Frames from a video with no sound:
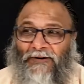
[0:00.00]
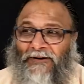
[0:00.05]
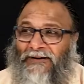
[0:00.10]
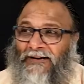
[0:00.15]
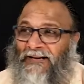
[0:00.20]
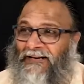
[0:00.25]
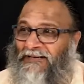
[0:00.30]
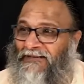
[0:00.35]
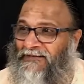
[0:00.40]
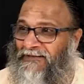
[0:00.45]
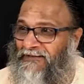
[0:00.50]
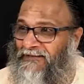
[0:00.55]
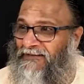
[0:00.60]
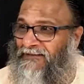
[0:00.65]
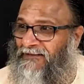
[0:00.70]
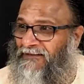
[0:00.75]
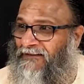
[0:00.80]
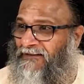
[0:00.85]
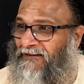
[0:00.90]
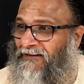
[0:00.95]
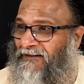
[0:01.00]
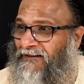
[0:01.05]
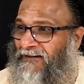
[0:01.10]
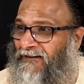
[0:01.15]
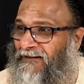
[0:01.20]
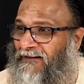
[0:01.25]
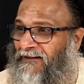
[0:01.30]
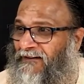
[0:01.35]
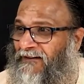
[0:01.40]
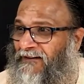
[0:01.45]
What next?
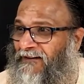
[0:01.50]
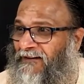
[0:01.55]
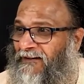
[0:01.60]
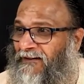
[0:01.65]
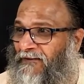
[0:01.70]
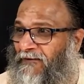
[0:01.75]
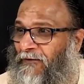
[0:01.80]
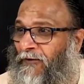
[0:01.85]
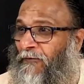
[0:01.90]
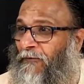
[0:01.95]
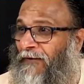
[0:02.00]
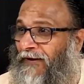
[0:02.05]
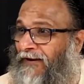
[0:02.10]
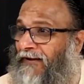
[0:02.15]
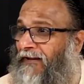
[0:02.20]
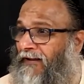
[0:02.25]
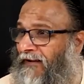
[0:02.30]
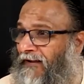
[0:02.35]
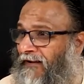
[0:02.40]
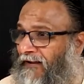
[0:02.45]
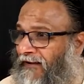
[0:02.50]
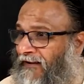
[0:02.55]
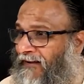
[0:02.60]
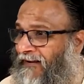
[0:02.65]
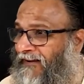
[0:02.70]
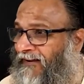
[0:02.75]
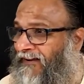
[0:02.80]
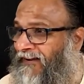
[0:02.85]
You're waiting.